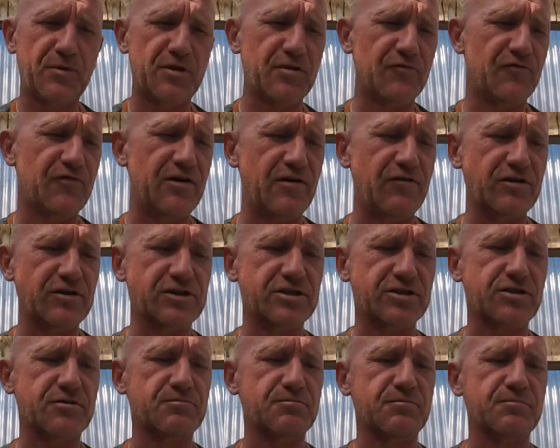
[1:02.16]
The
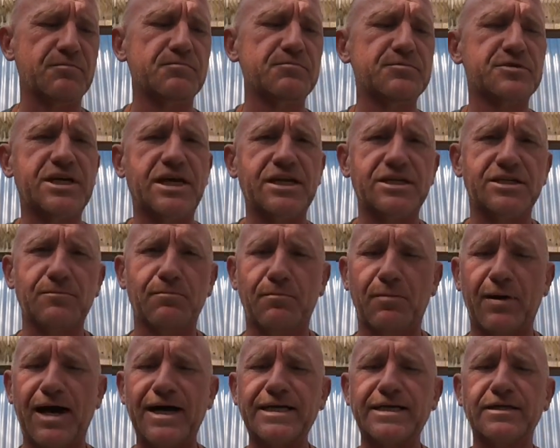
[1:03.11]
ferrets tend to
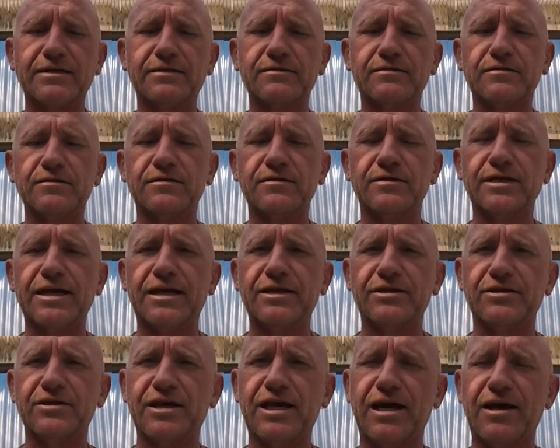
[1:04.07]
bite the
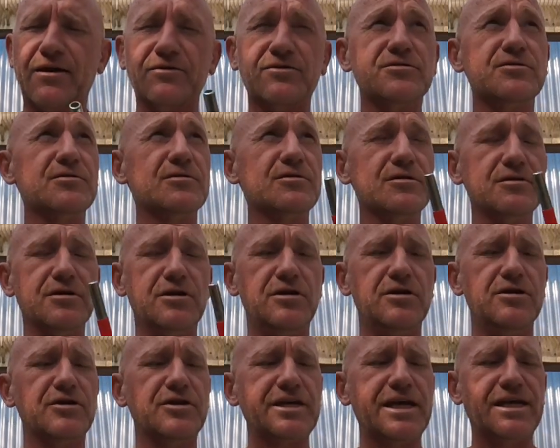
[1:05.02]
end of theirs
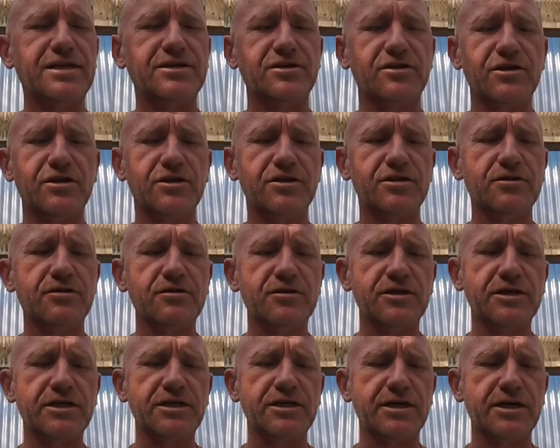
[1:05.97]
the end of
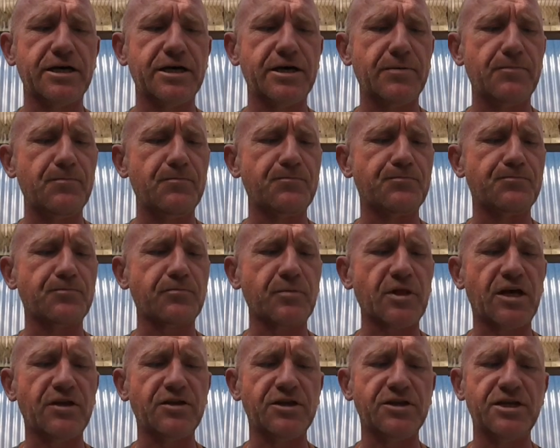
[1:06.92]

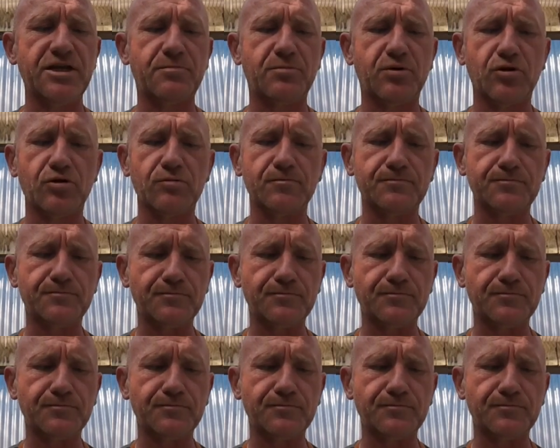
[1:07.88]
the nipple,